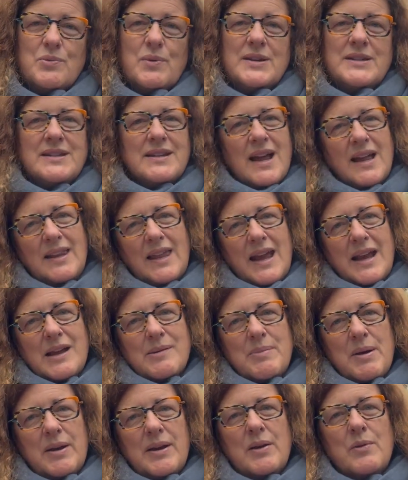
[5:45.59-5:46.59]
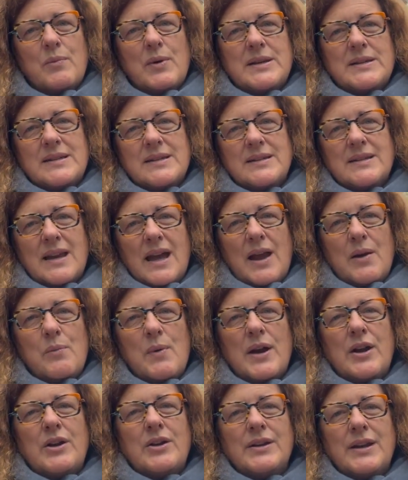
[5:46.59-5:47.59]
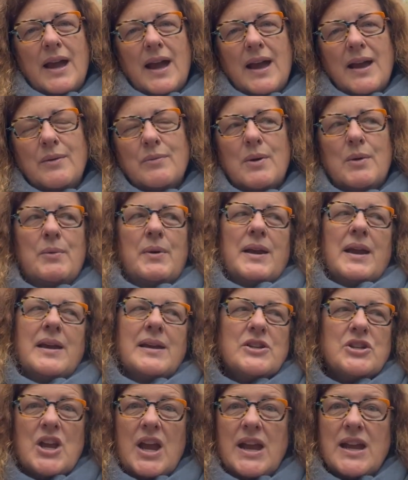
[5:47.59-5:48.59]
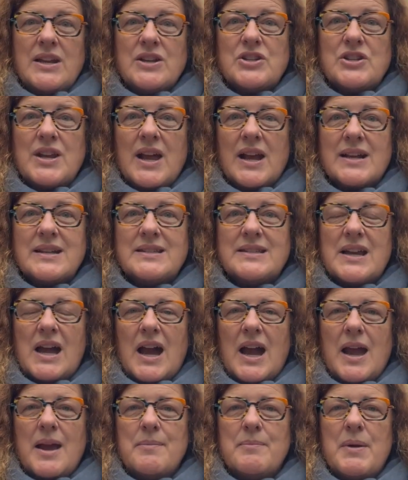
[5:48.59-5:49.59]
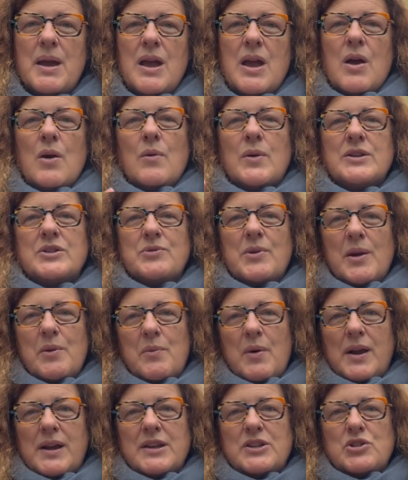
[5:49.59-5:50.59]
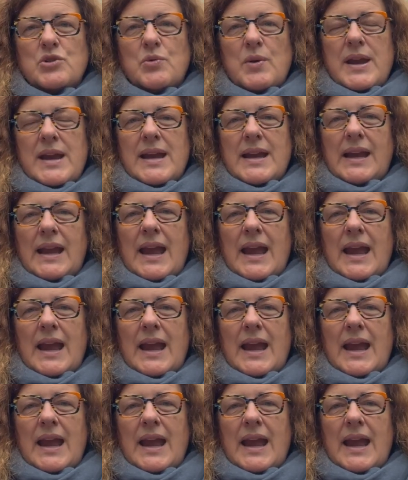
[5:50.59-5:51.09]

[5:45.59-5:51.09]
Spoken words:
What did I like about it? What didn't I? What would I change next time? What do I want to tweak?